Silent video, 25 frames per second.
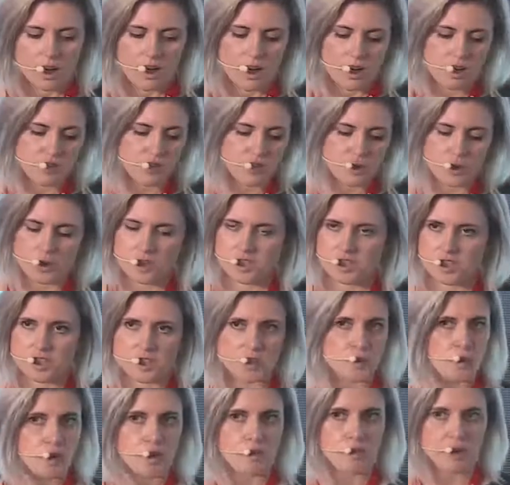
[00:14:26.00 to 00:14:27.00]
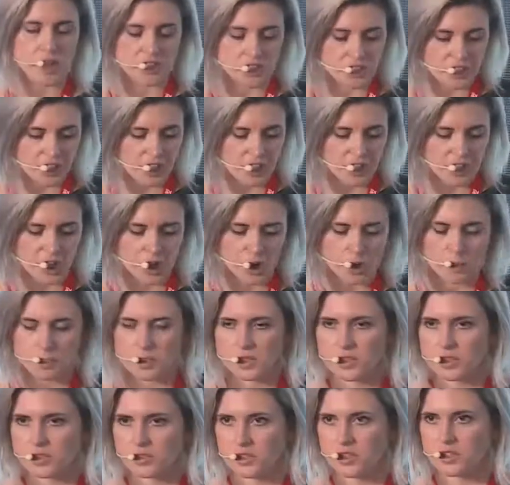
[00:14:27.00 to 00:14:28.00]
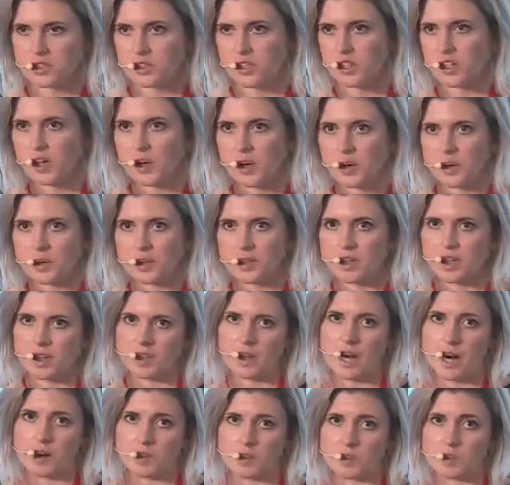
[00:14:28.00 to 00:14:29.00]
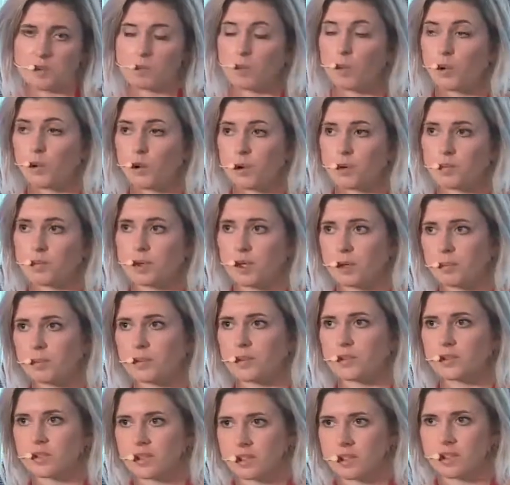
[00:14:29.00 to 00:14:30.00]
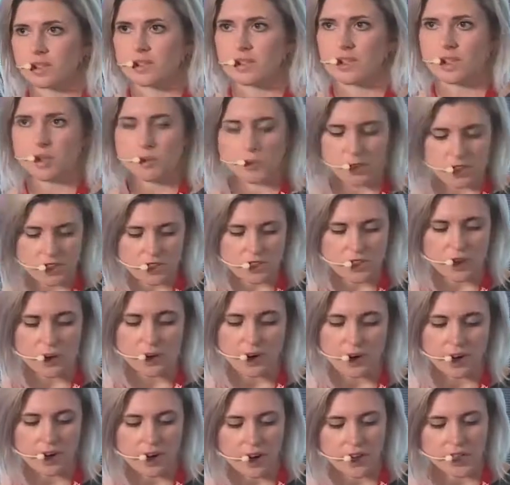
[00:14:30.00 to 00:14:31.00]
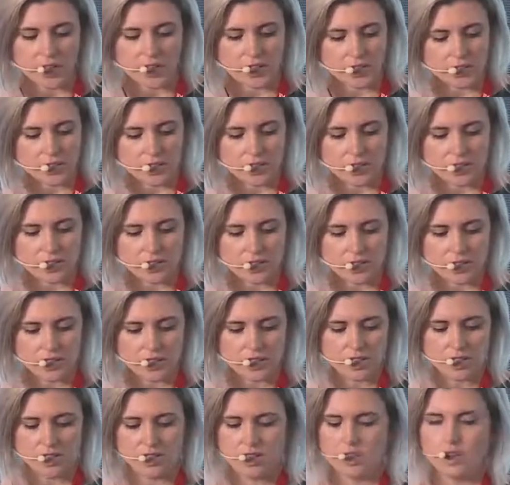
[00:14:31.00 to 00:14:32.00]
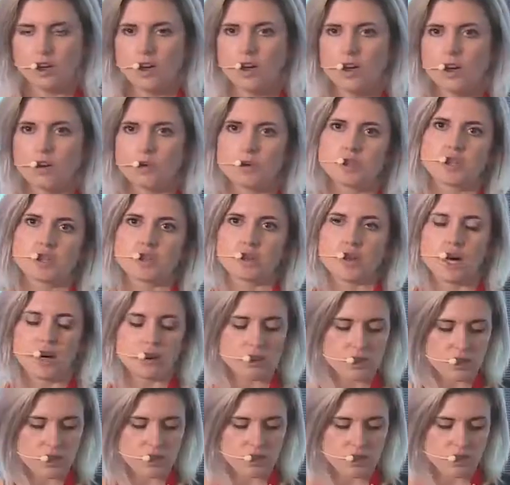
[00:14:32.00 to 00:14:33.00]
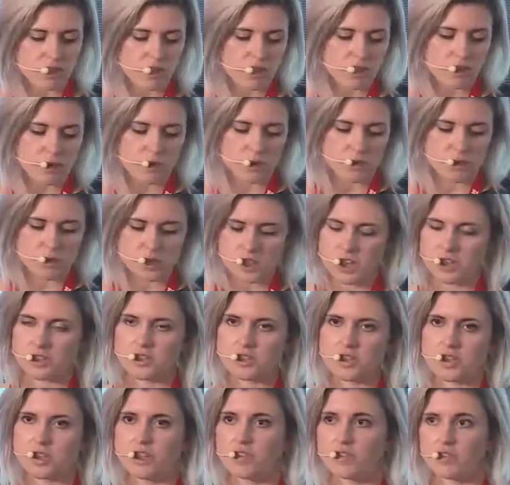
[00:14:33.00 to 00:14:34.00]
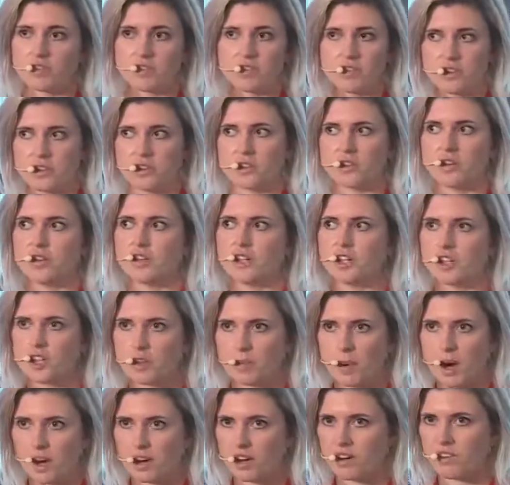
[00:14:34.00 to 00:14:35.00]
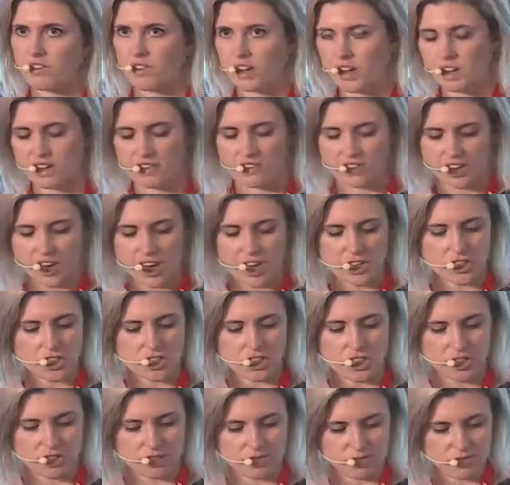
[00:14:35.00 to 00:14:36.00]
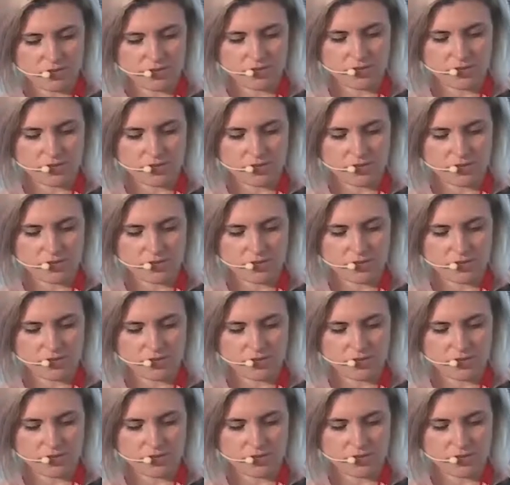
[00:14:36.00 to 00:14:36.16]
Of course, it's worth mentioning that open sourcing code allows more people to see what is going on in your code, which allows for potentially even further independent verification.